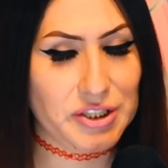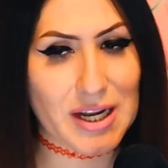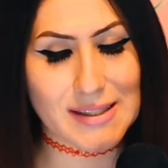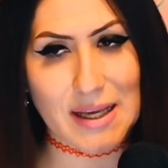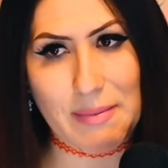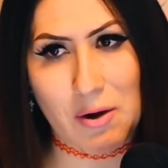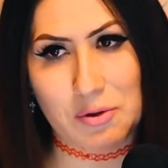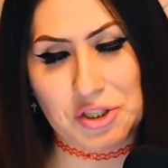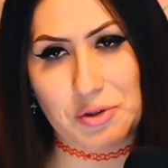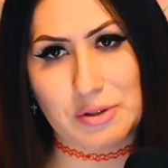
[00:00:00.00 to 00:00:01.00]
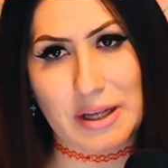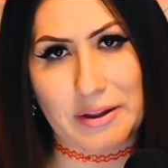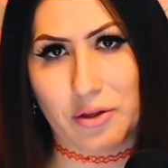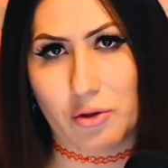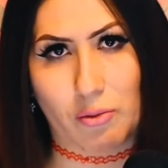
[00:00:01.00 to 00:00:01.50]
Jazz came out when she was
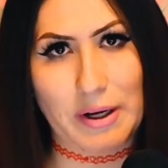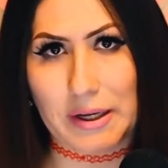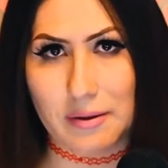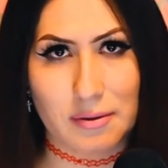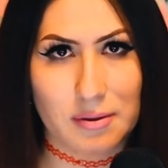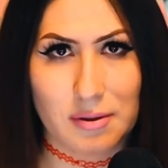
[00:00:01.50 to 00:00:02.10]
like three.